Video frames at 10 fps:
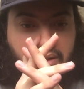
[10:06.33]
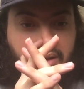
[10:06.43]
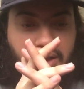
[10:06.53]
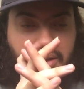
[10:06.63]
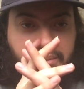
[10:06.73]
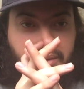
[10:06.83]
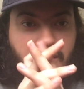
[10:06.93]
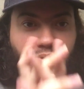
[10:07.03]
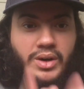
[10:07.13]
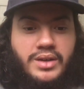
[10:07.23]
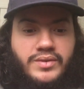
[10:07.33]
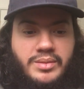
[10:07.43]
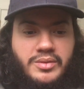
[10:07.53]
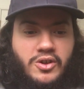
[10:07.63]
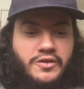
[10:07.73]
They'll appear at one of
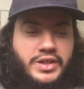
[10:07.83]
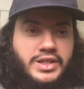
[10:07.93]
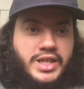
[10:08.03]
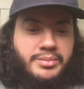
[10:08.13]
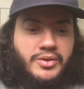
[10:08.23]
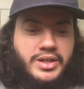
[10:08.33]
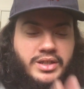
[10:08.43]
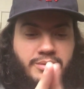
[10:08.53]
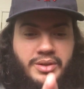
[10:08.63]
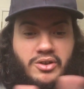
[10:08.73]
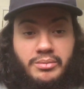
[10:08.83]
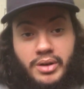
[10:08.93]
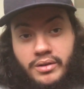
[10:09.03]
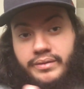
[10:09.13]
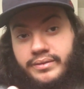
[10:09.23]
them, or if they're separated, they'll appear on
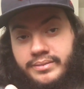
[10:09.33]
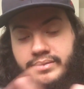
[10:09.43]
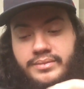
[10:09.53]
both.